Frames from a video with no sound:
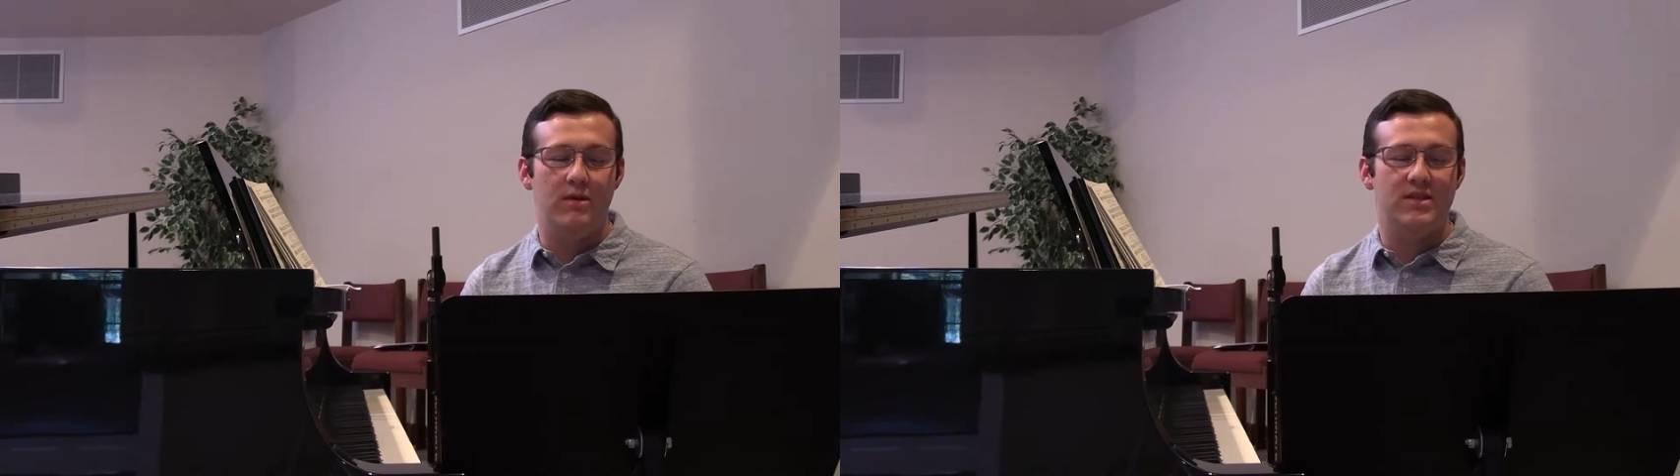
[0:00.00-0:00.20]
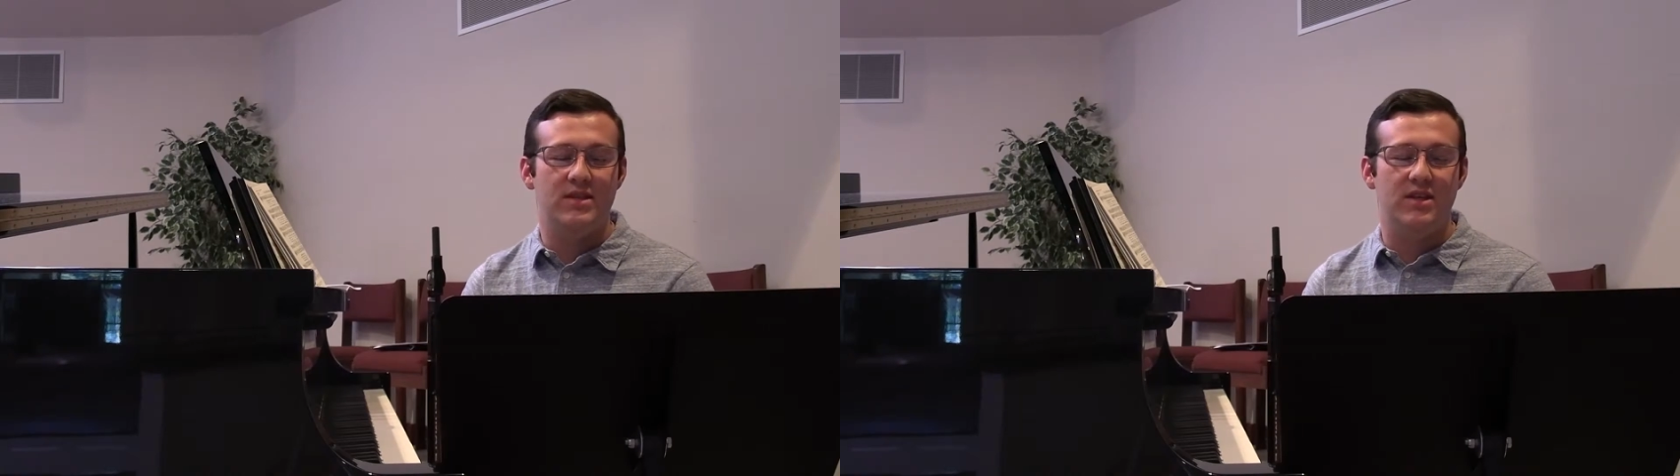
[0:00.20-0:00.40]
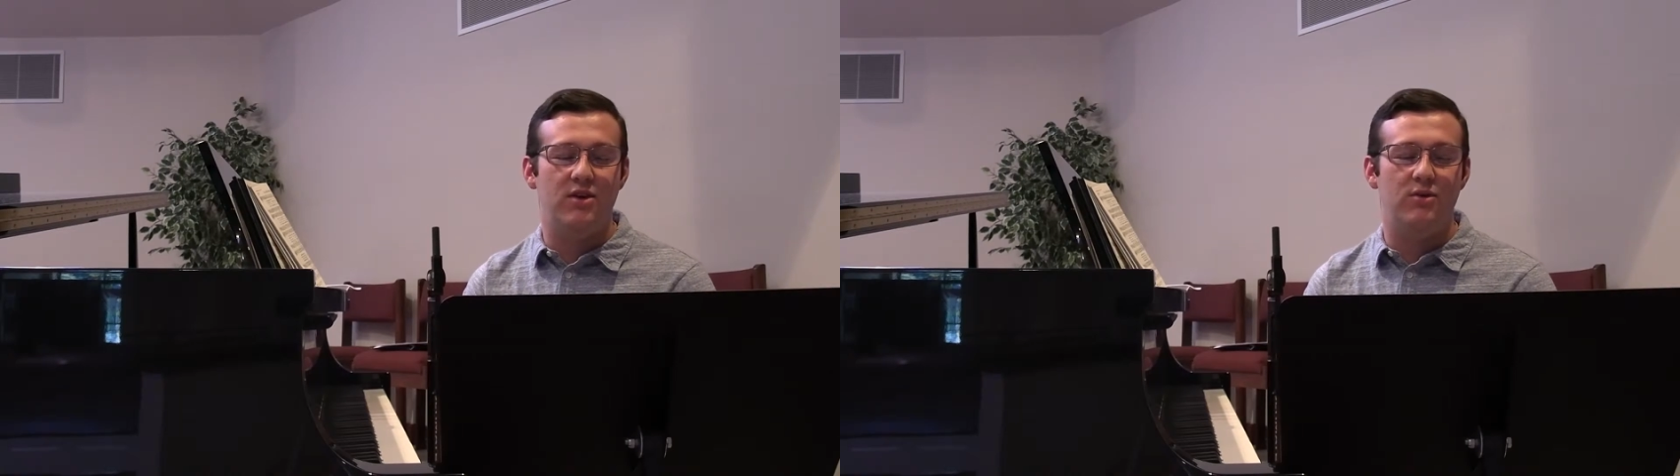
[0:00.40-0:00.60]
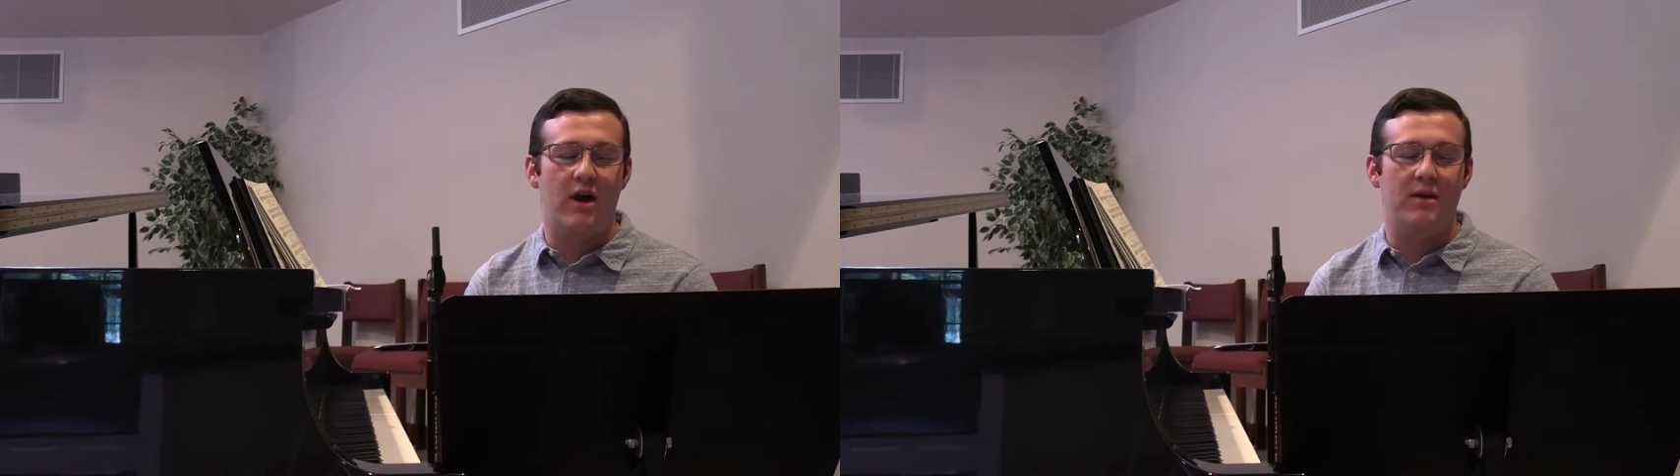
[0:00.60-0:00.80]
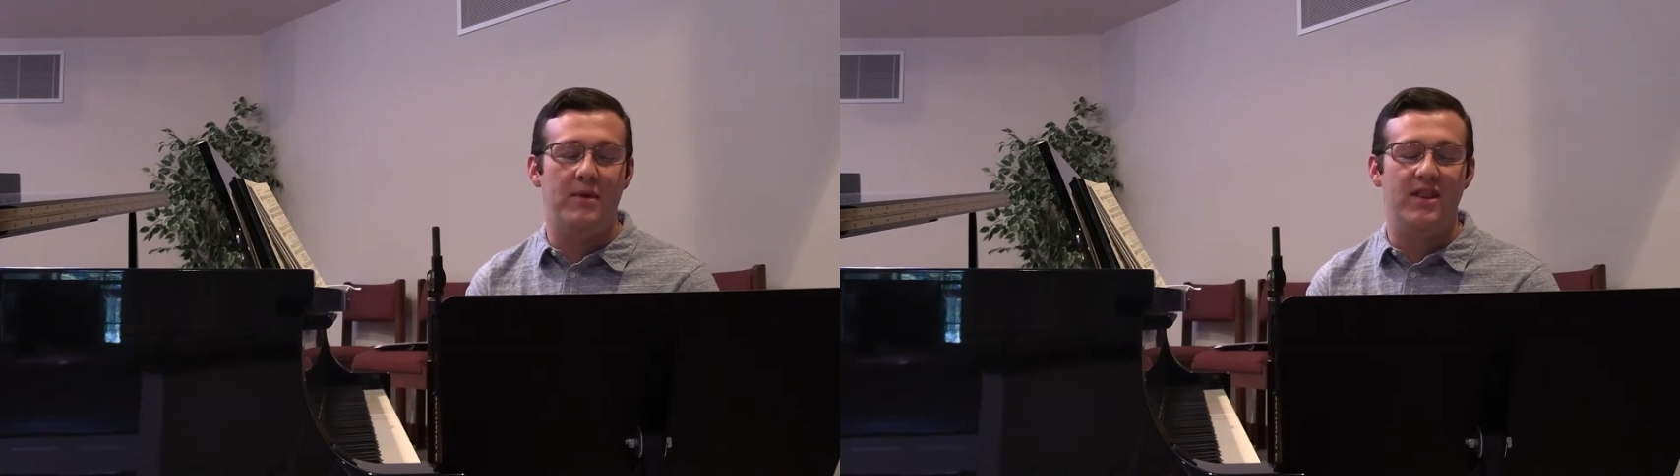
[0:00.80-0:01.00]
It's the
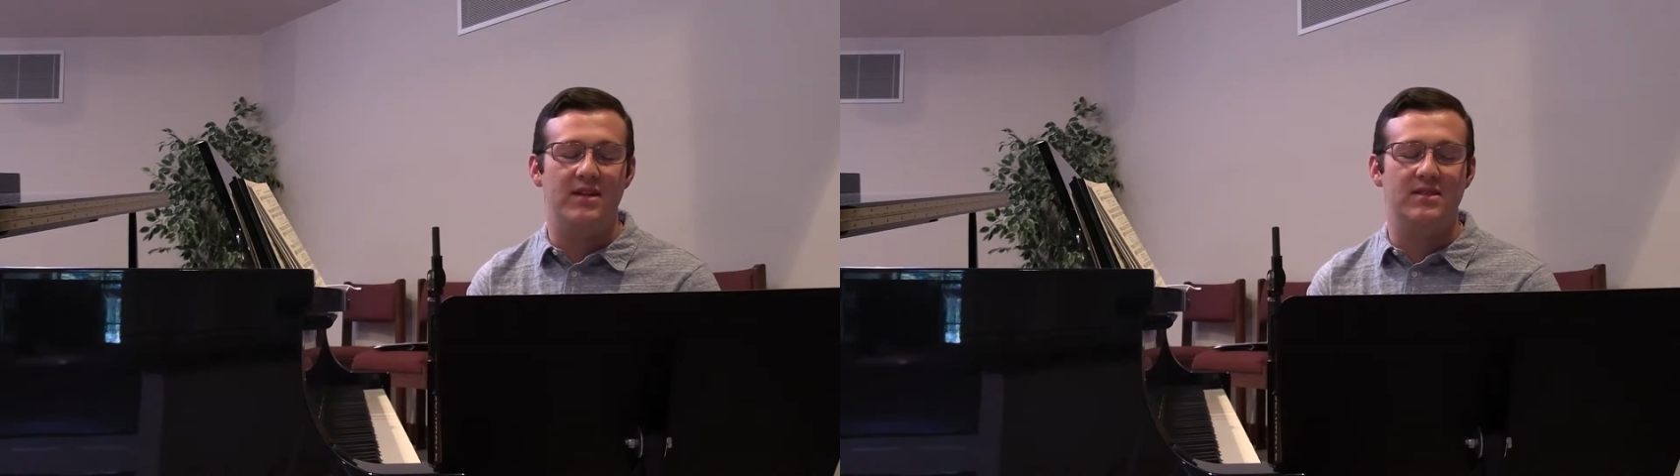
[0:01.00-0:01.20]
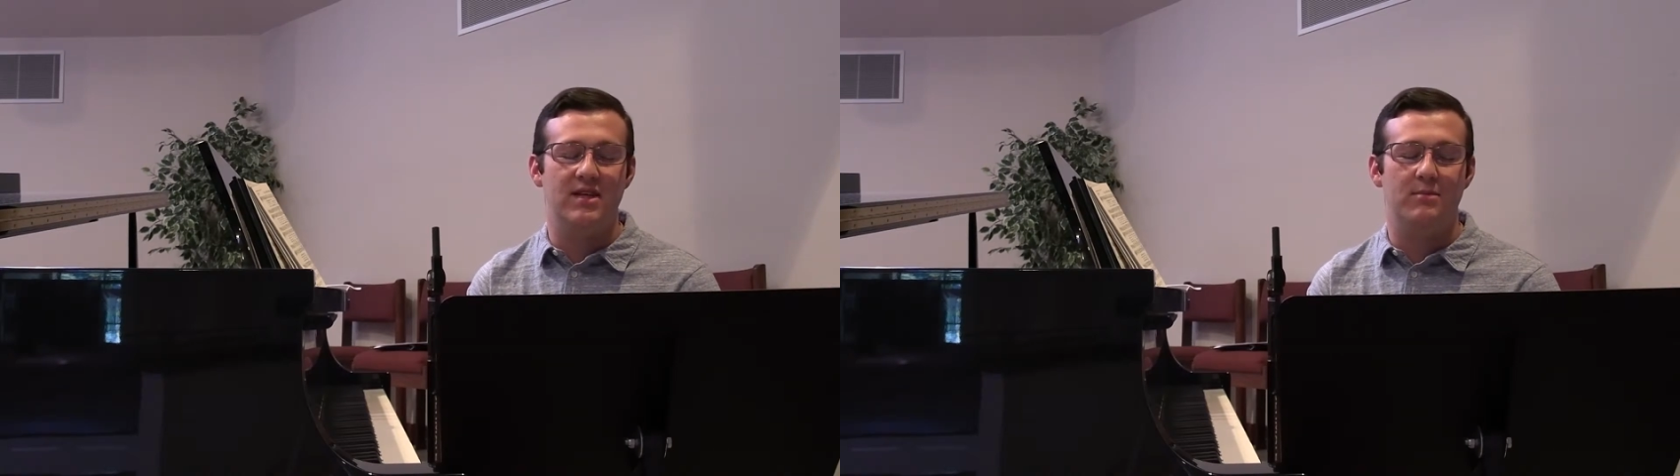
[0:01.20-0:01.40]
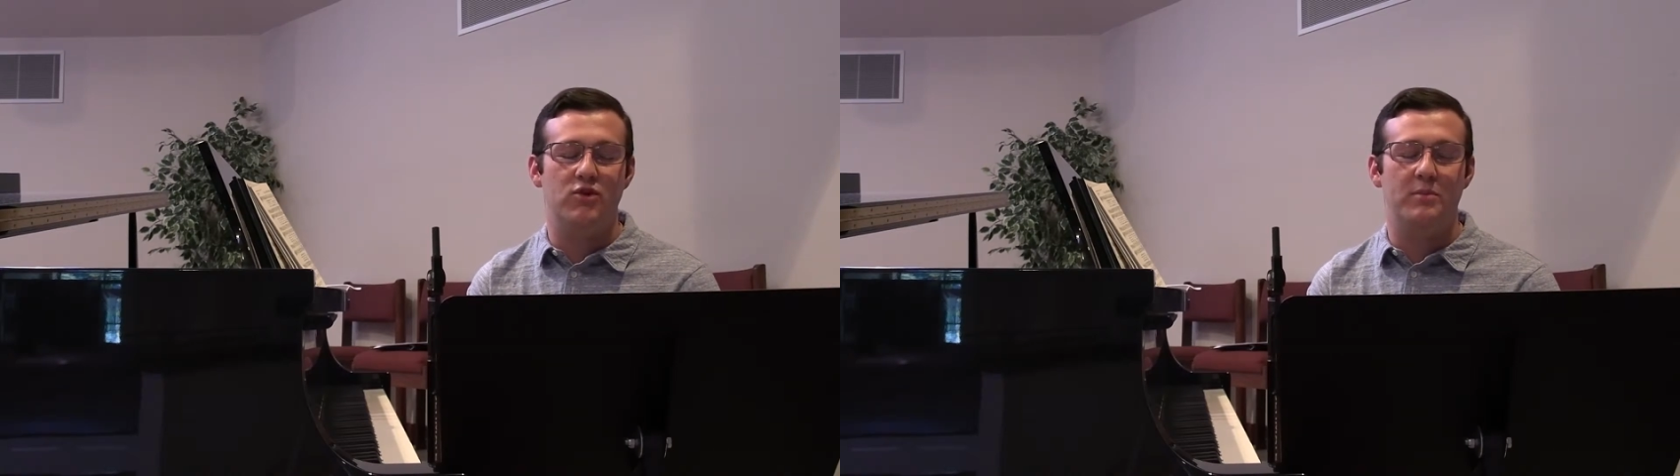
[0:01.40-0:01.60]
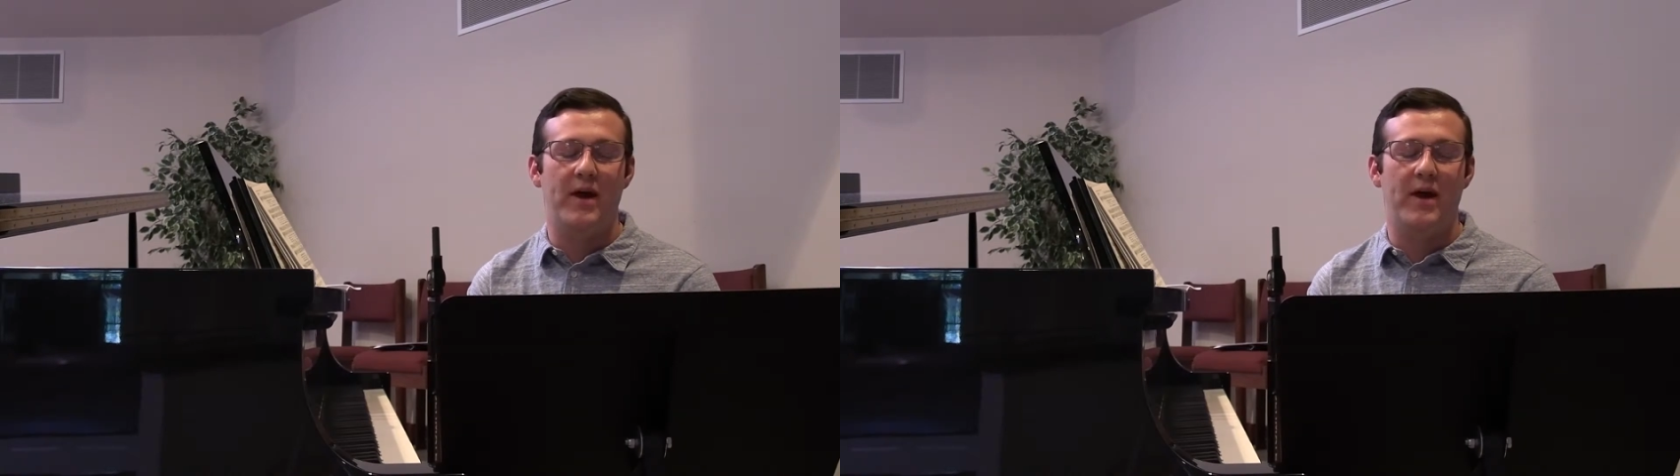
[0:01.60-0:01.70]
United Methodist Hymnal,